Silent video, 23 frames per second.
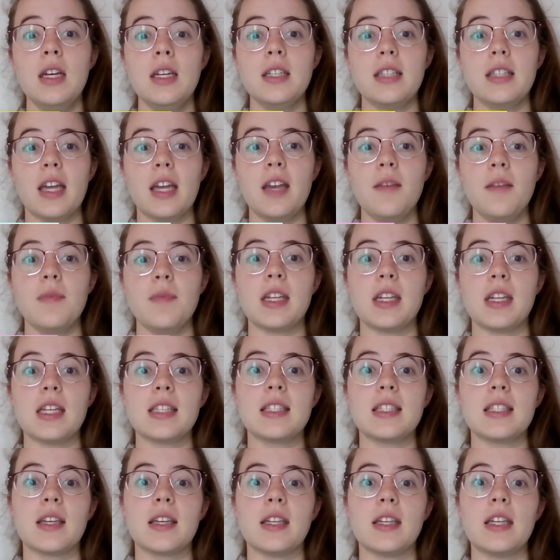
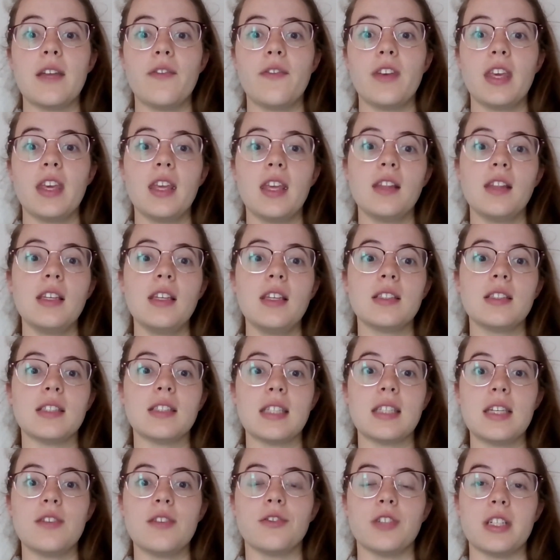Diabetes significantly
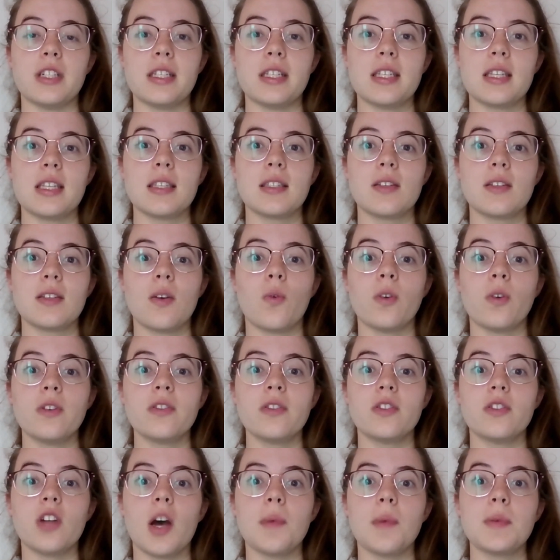decreases or
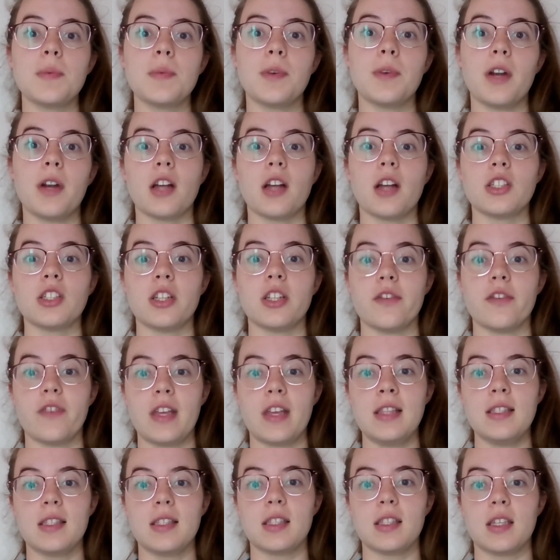stops production of
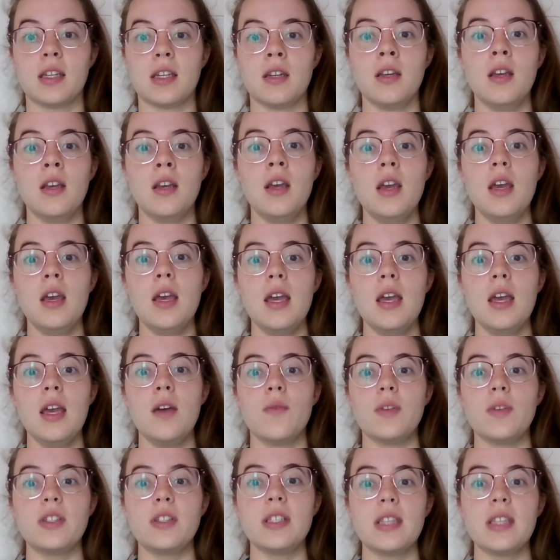insulin,
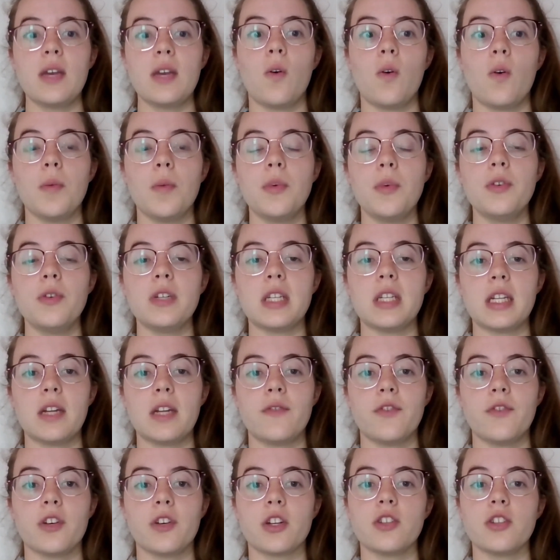which is a hormone
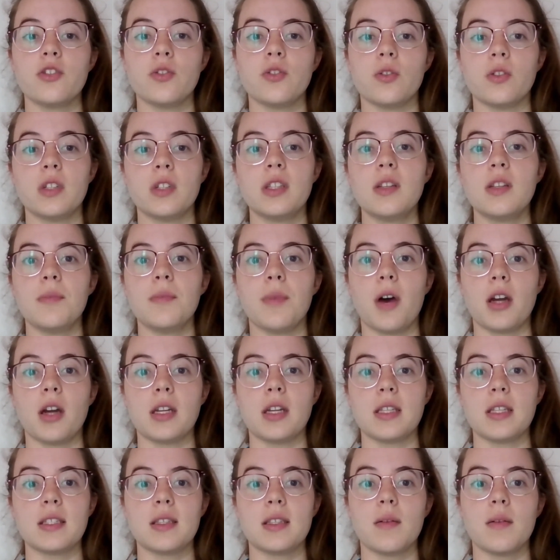needed for controlling the
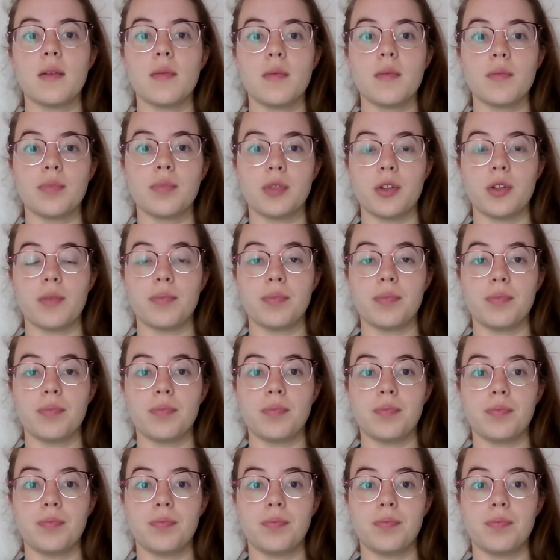body's
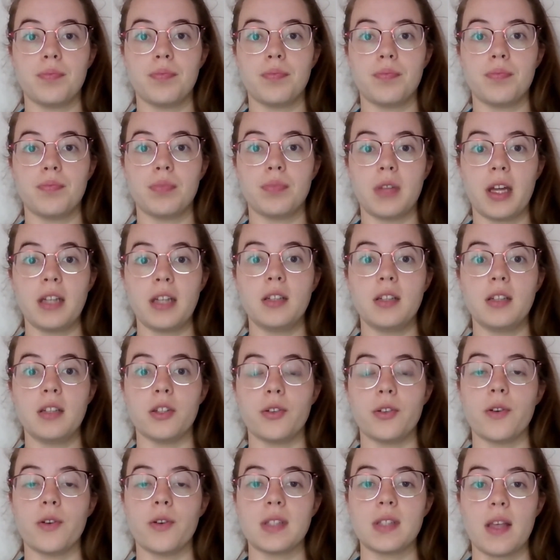blood
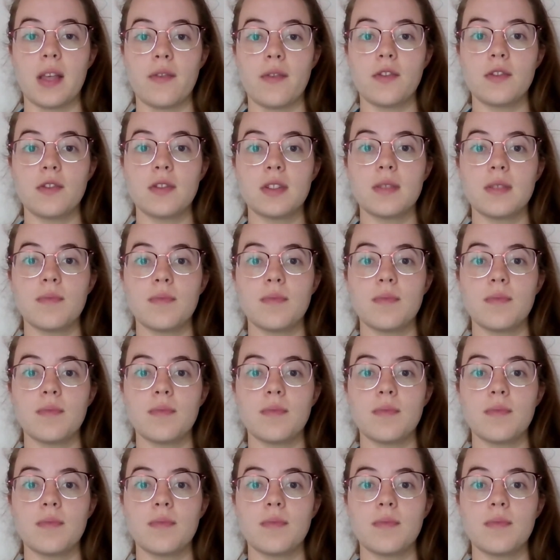glucose levels.